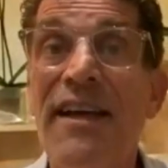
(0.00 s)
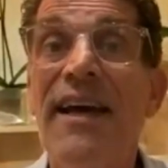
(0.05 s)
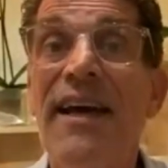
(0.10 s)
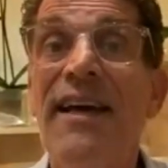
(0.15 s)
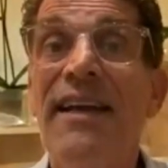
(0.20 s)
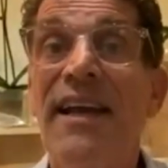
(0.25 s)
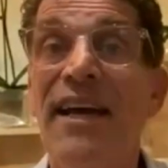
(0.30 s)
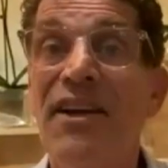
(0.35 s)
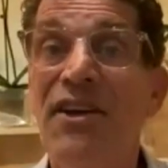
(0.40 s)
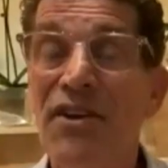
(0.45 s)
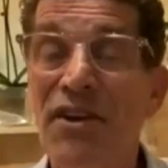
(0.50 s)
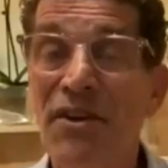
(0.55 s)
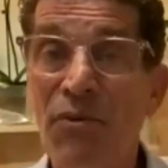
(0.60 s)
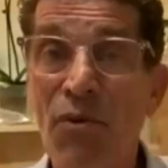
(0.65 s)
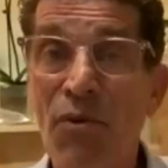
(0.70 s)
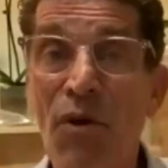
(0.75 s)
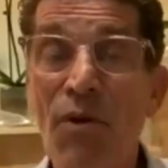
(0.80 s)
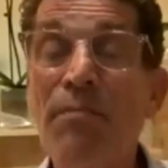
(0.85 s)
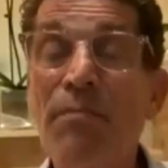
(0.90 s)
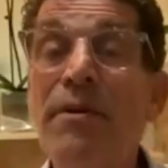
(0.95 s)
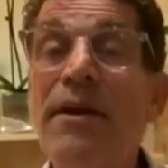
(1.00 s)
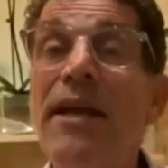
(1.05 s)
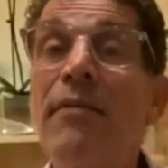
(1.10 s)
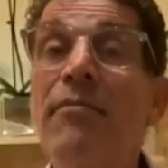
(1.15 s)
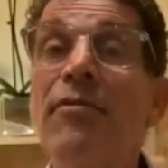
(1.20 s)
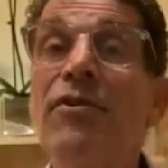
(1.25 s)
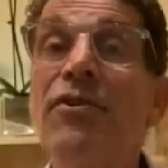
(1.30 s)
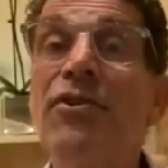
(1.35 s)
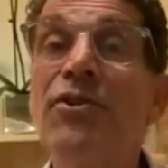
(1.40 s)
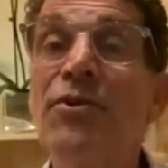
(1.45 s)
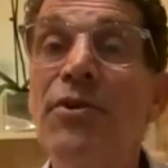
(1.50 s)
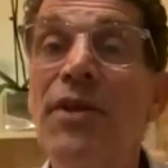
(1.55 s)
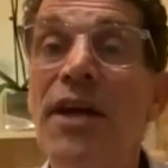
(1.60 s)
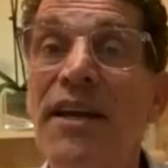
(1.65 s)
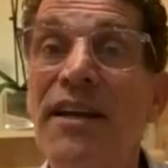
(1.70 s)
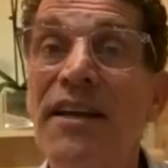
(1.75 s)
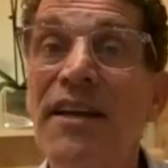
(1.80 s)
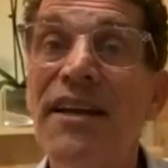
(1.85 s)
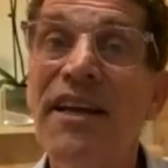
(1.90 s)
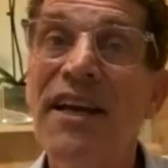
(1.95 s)
And I won't be able to do
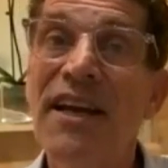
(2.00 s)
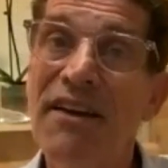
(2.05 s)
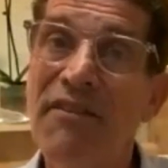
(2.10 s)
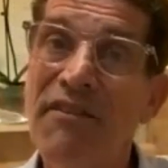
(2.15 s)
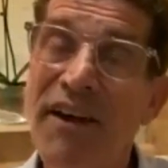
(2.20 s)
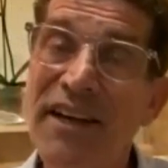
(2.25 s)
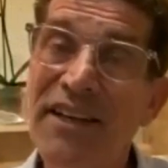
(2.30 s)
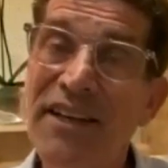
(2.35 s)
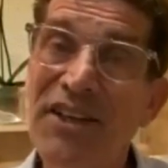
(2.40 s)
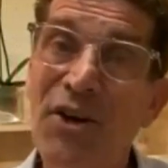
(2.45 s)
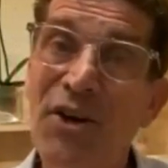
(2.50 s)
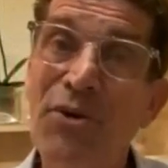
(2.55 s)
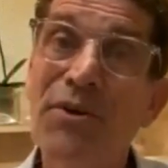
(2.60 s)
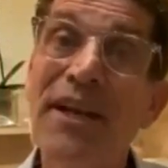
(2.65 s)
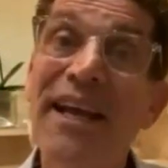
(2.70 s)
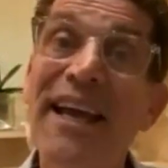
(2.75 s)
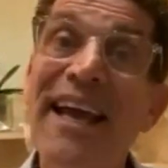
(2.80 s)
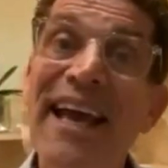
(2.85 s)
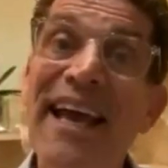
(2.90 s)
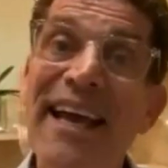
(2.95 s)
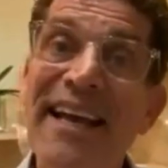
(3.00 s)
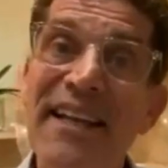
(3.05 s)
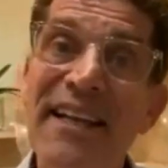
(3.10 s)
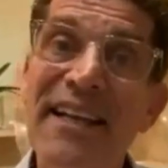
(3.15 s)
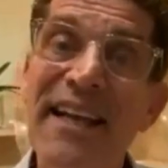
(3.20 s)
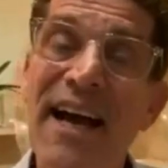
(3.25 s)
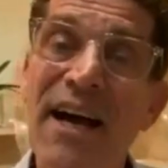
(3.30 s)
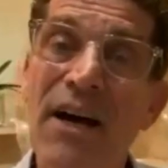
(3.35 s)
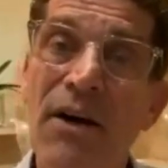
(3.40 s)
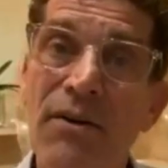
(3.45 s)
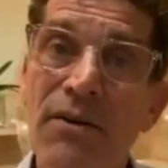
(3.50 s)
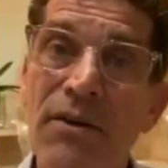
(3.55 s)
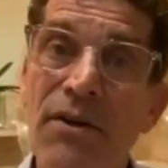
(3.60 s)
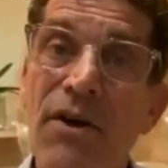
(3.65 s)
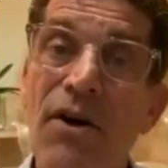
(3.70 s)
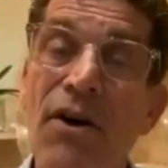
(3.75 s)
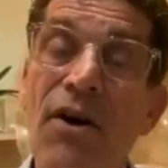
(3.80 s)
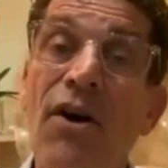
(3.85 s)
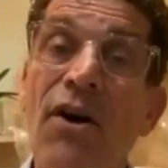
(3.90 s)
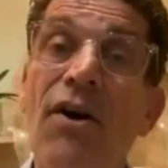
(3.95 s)
that if I don't edit out
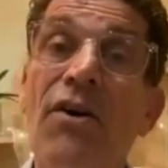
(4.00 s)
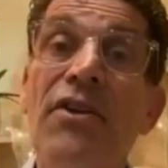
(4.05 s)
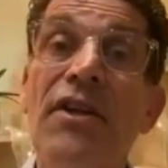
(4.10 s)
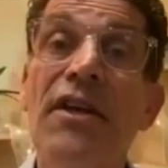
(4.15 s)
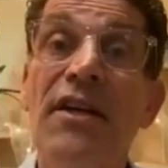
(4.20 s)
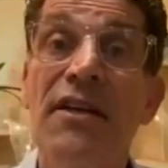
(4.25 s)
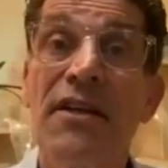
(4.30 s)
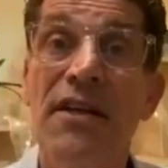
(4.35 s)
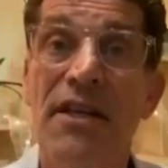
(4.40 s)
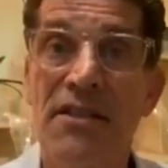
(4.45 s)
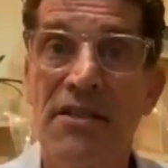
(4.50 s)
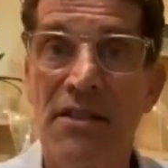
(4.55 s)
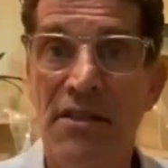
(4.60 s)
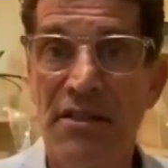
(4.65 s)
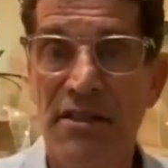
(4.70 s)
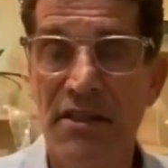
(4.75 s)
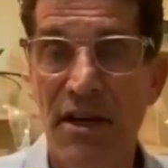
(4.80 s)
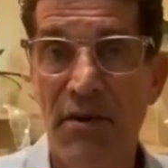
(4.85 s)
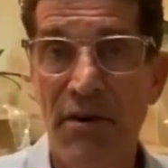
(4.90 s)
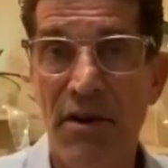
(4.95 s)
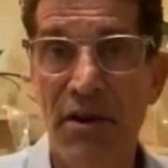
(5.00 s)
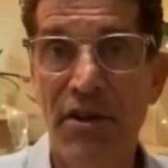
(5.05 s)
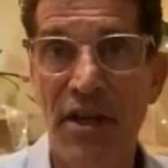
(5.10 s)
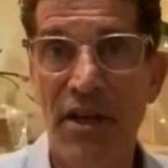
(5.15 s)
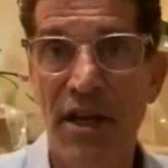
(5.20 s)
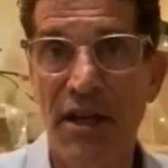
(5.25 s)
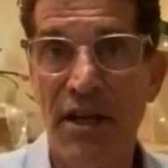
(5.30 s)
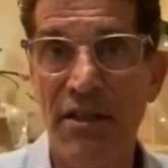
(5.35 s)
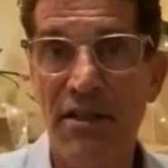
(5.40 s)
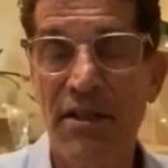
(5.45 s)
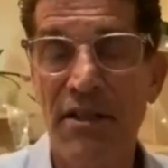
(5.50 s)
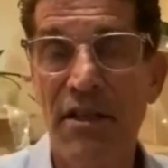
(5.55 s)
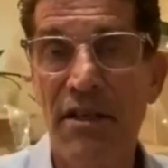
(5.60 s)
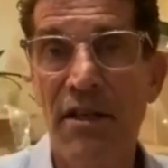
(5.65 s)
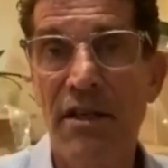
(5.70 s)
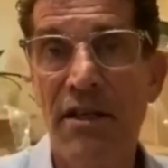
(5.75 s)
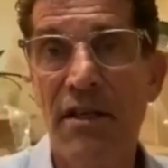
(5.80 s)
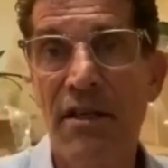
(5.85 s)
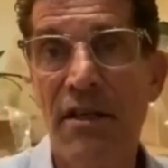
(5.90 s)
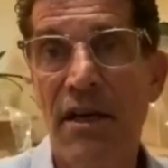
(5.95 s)
all the unnecessary things
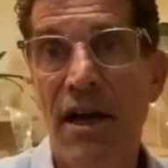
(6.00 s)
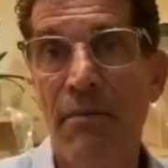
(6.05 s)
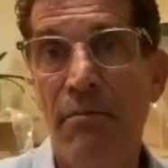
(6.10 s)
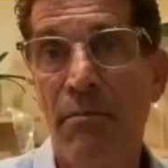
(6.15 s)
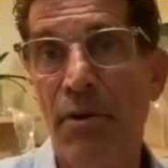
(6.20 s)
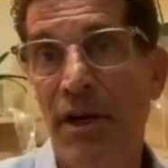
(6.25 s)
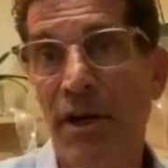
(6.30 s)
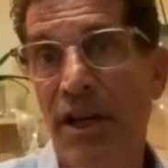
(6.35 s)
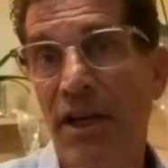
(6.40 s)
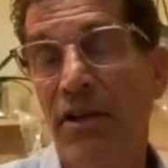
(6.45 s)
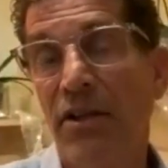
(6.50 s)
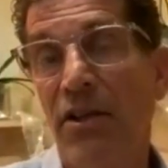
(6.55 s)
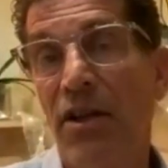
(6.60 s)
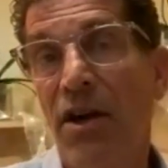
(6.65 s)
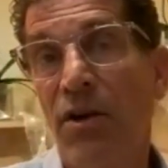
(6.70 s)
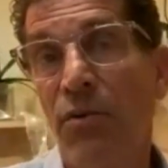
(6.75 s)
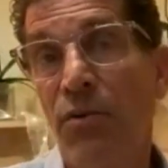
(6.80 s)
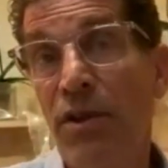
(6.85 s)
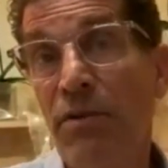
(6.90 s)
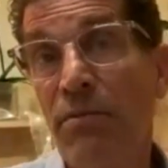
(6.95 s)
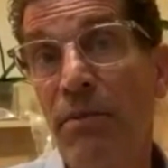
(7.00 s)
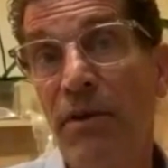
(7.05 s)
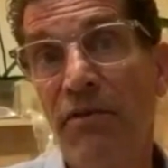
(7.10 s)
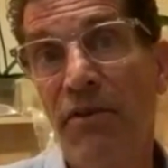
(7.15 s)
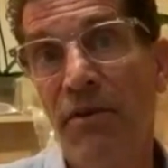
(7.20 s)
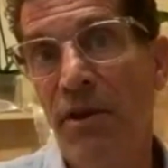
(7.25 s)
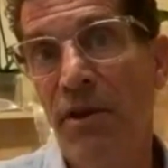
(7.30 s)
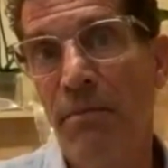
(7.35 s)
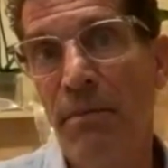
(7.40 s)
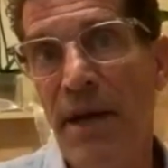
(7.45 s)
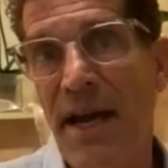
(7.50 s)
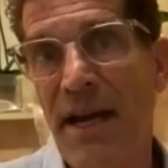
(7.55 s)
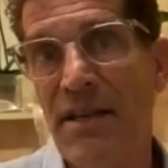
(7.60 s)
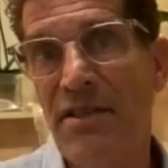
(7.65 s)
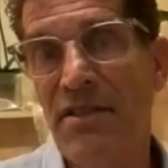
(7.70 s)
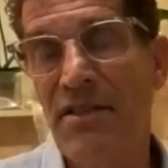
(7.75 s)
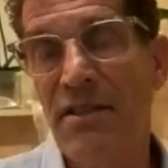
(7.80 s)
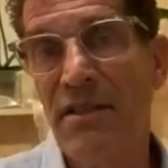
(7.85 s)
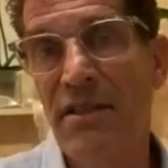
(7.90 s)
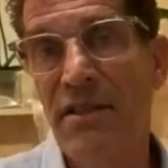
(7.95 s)
I'm bringing along with me from the
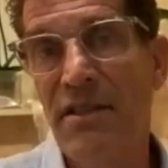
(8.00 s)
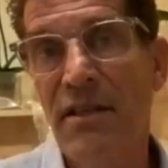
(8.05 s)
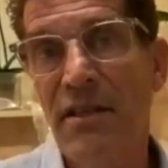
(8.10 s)
past.